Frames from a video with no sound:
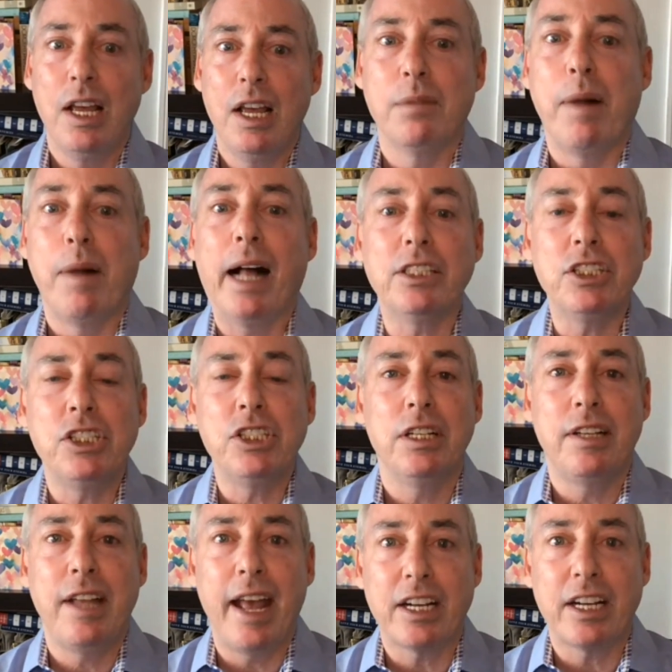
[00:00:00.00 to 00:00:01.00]
the
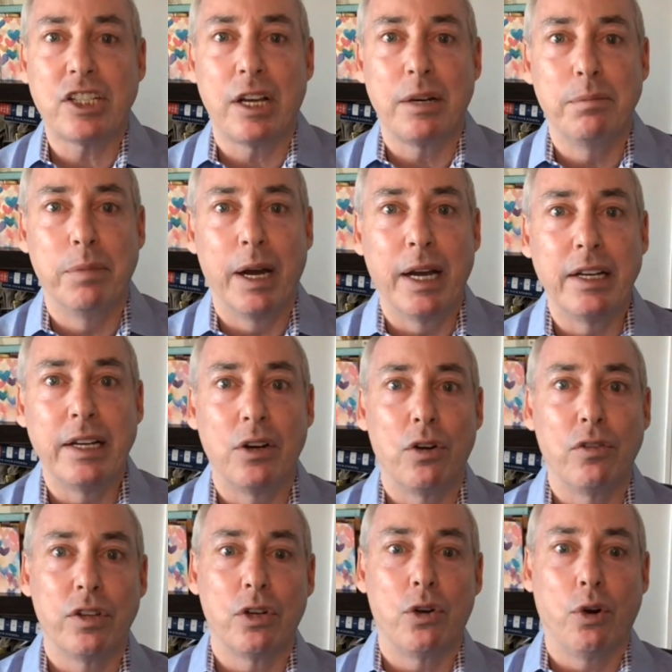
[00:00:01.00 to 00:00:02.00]
policy attacks on Biden
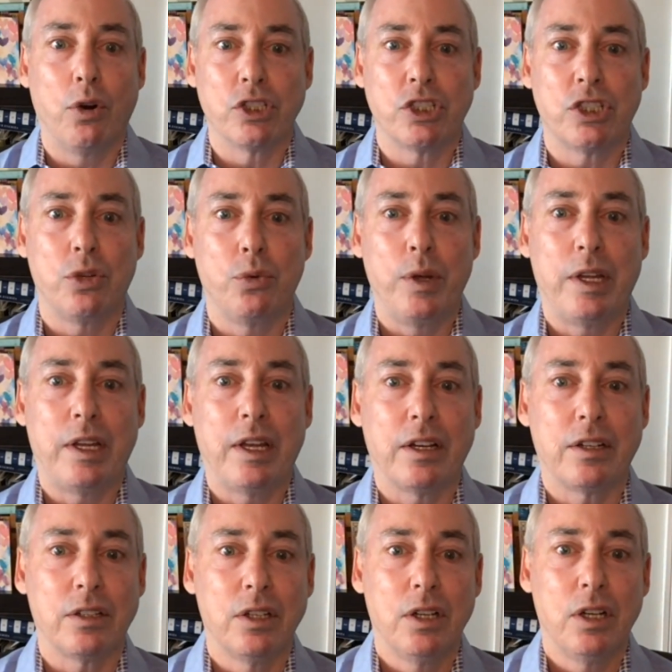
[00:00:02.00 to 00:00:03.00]
over the course of the
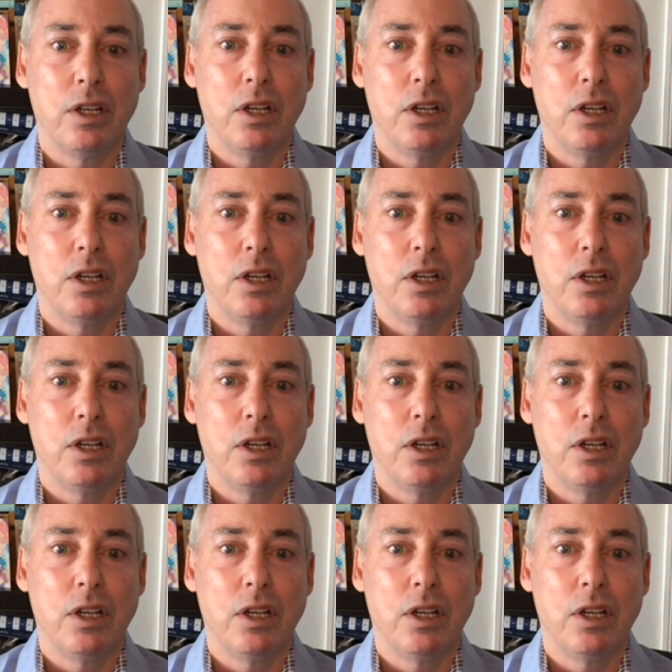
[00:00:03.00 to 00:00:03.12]
weekend